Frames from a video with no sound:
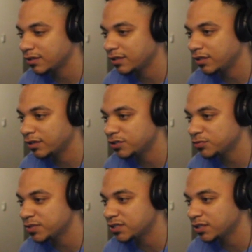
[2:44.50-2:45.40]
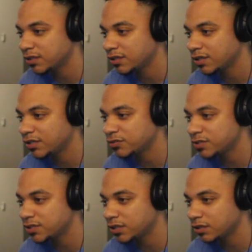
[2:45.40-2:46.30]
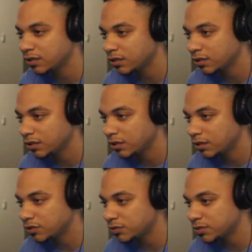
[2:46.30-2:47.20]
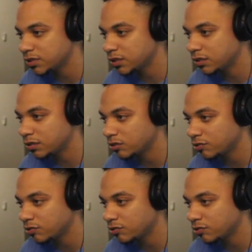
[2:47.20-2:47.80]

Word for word: He he's switching it. He's switching it. He's switching it